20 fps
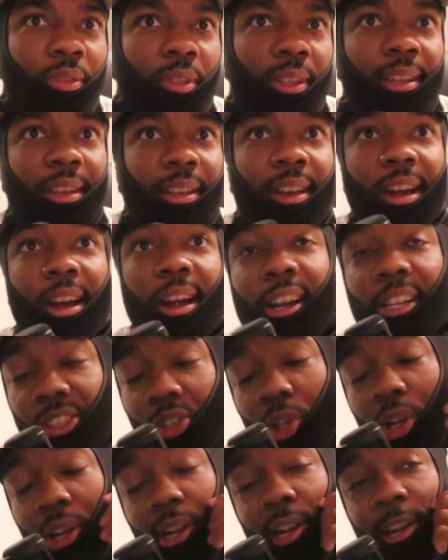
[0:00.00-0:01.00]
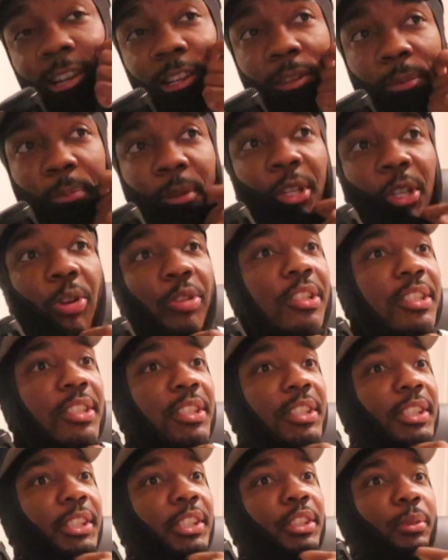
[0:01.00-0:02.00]
All right, so I gotta speak on the
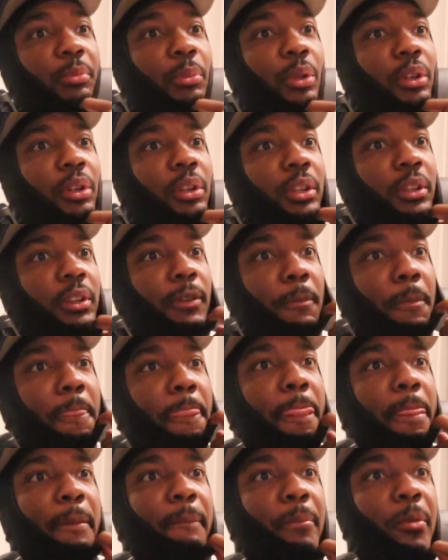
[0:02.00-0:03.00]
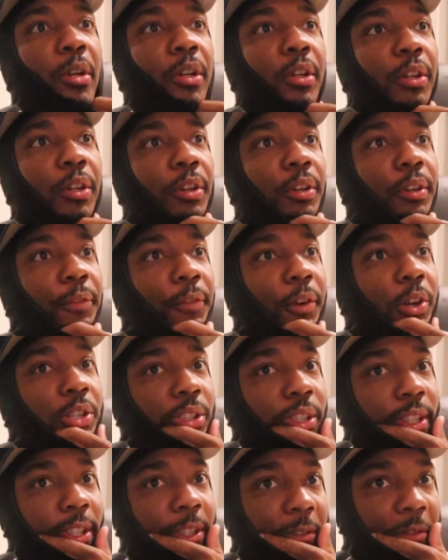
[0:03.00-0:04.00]
season, bro. First
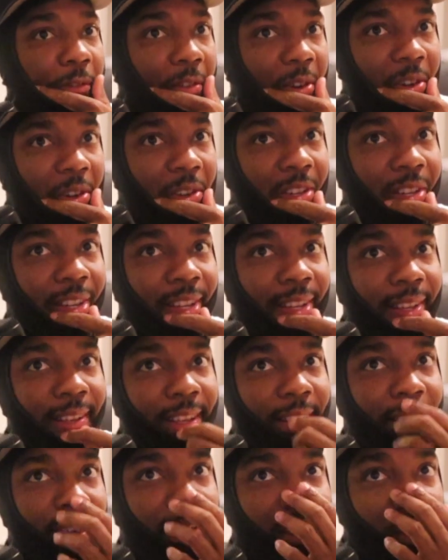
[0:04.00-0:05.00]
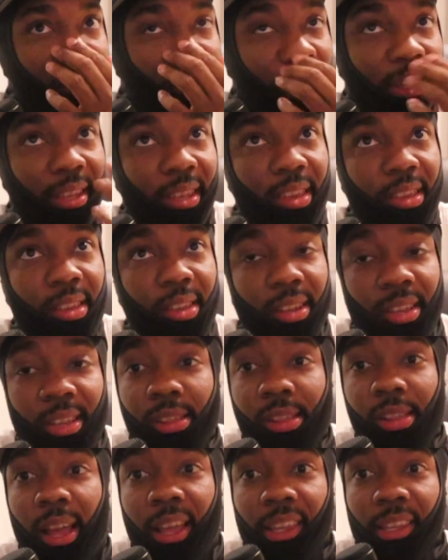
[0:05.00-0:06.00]
thing first, I mean
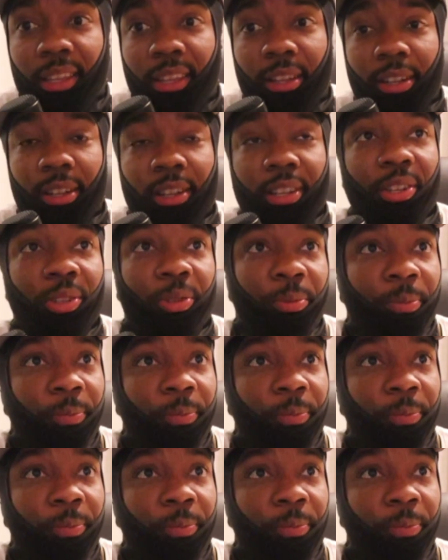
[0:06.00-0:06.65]
he cleaned them.